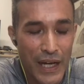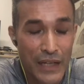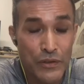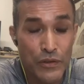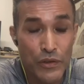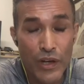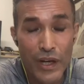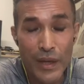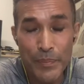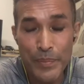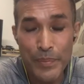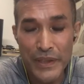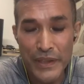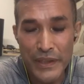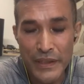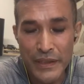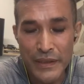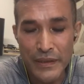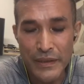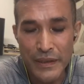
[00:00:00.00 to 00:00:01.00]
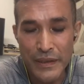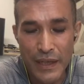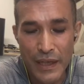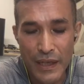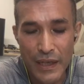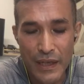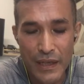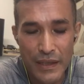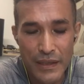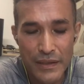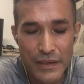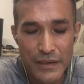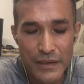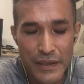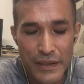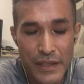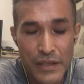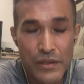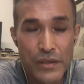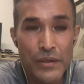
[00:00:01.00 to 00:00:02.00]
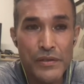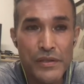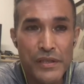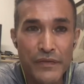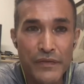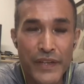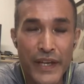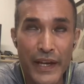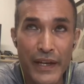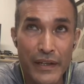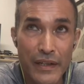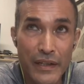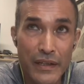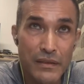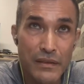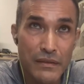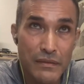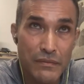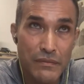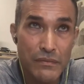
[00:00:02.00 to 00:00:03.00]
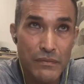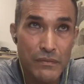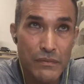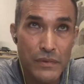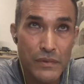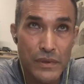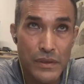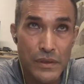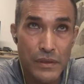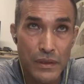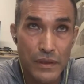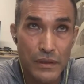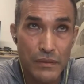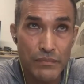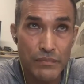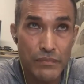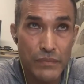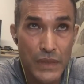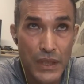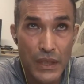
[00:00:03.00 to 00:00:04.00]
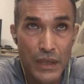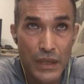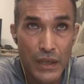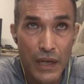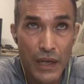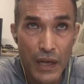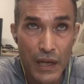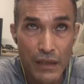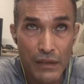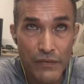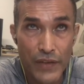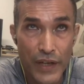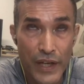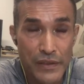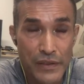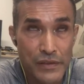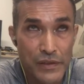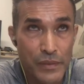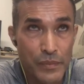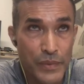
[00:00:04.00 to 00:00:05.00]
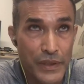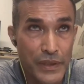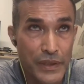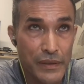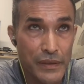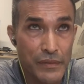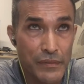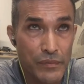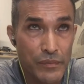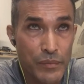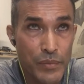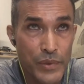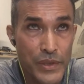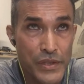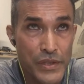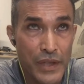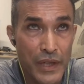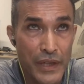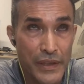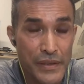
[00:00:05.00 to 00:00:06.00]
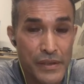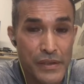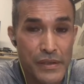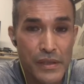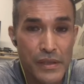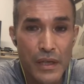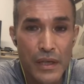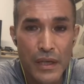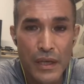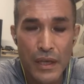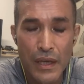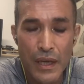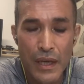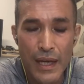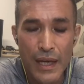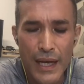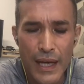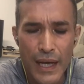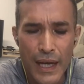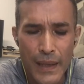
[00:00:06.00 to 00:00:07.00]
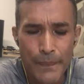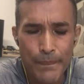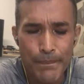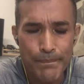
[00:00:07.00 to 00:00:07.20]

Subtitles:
grew up in the east coast of Canada, so Halifax to be precise. A